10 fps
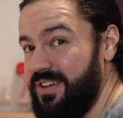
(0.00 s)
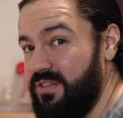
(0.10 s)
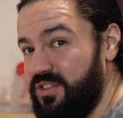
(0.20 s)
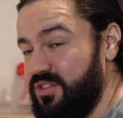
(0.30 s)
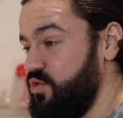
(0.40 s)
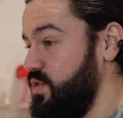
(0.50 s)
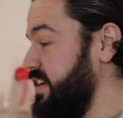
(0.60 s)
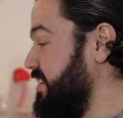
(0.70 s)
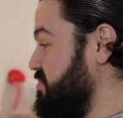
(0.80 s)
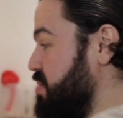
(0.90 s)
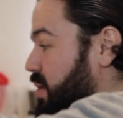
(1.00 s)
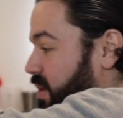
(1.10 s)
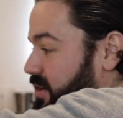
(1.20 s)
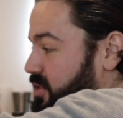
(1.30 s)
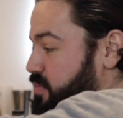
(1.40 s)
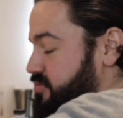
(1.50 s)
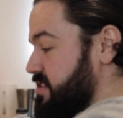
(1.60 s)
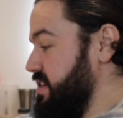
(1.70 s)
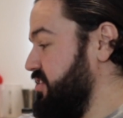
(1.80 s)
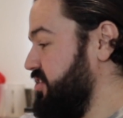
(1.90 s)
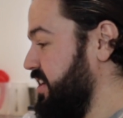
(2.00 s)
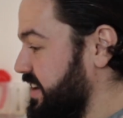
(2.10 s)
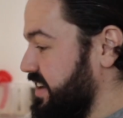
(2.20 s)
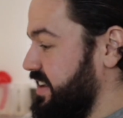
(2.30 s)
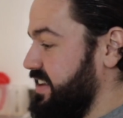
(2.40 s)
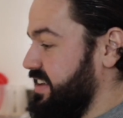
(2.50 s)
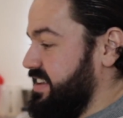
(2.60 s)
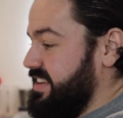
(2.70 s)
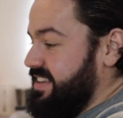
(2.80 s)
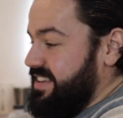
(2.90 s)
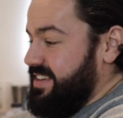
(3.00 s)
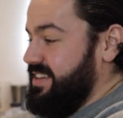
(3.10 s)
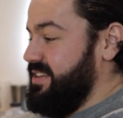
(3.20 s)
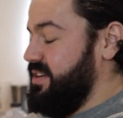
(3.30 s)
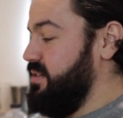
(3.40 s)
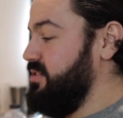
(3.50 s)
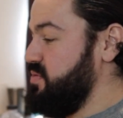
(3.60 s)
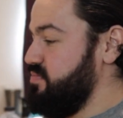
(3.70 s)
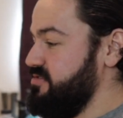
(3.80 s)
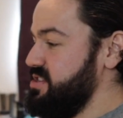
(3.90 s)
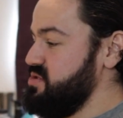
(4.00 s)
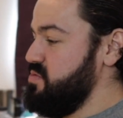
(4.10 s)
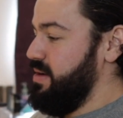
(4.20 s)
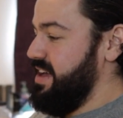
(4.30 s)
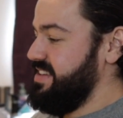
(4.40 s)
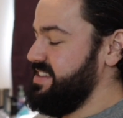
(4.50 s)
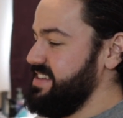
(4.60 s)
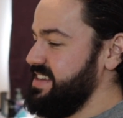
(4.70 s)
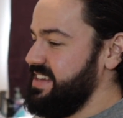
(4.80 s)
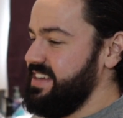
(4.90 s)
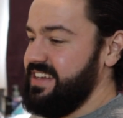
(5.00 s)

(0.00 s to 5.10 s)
of the strings pulling on the bridge on this brittle plastic.